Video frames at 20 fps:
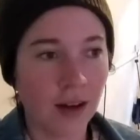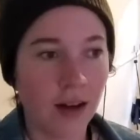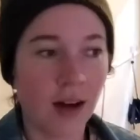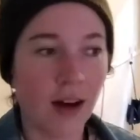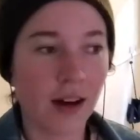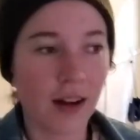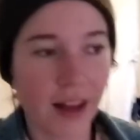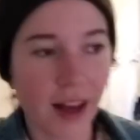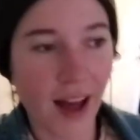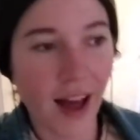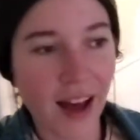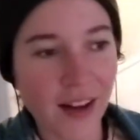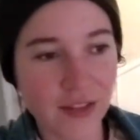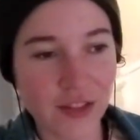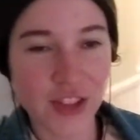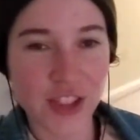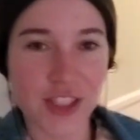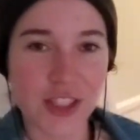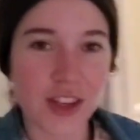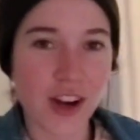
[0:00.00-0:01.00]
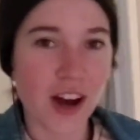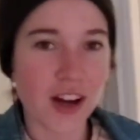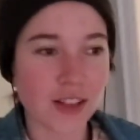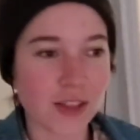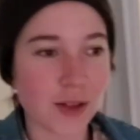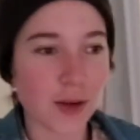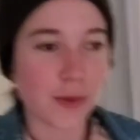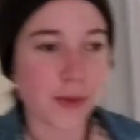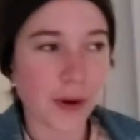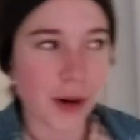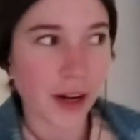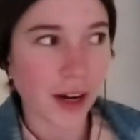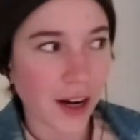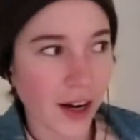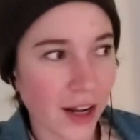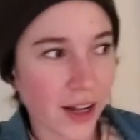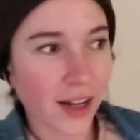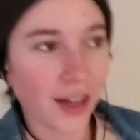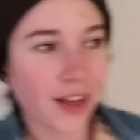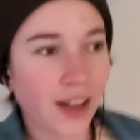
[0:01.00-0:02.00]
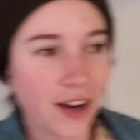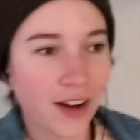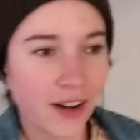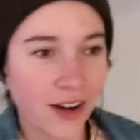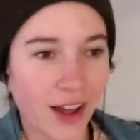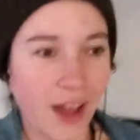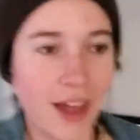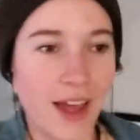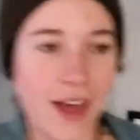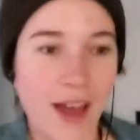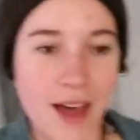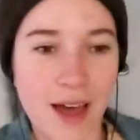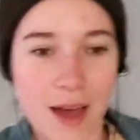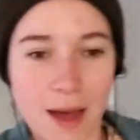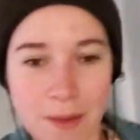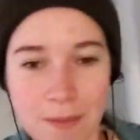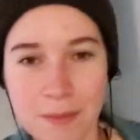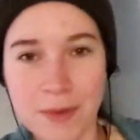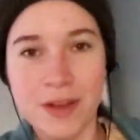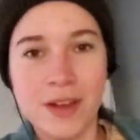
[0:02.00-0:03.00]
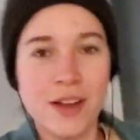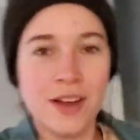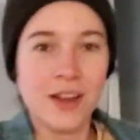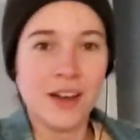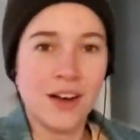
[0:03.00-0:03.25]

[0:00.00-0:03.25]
Okay, I've just got to work. Here I am.